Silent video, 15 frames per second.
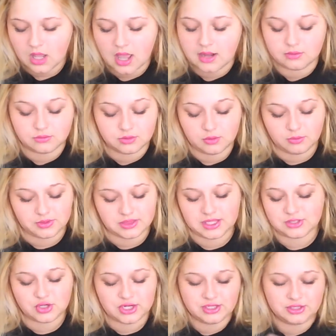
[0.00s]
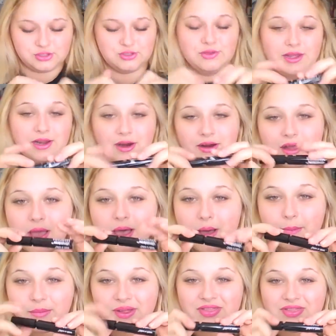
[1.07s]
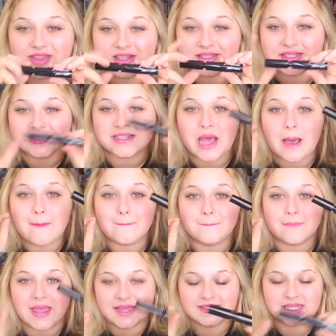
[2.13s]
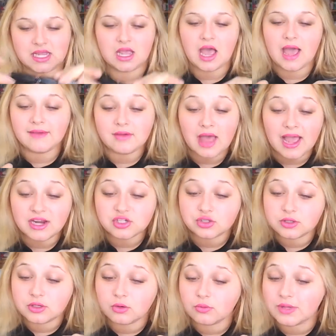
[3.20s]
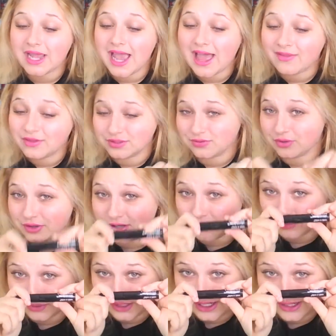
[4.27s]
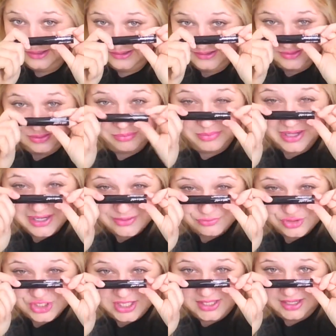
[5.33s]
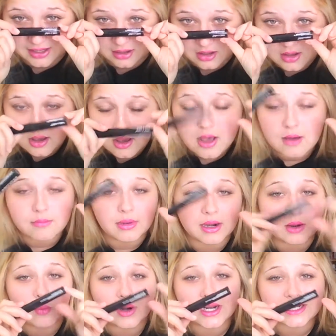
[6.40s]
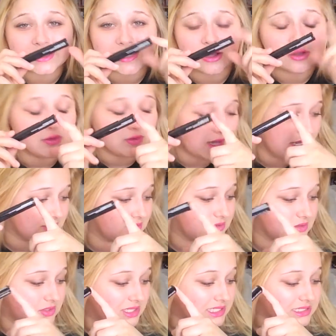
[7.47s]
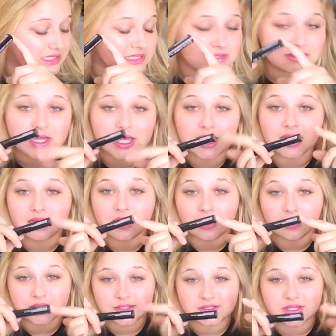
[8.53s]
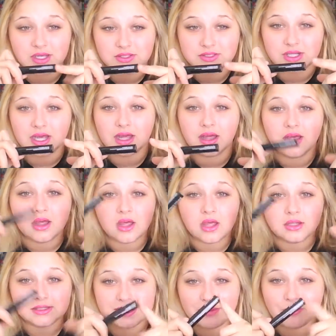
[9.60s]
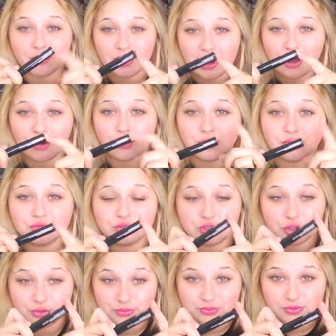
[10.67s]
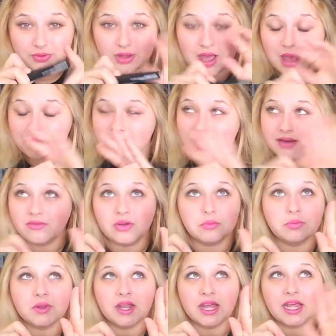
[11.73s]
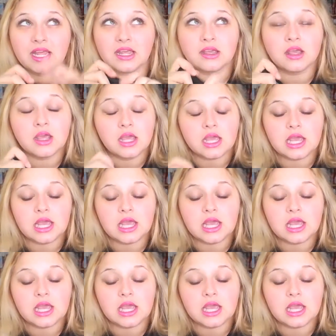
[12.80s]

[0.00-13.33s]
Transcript: I don't know what they tried to do there, but this is amazing. I've actually only had this for a couple days, so I'm kind of cheating. But I want to tell you guys, this is like an Anastasia Dip Brow dupe. I'm not even playing.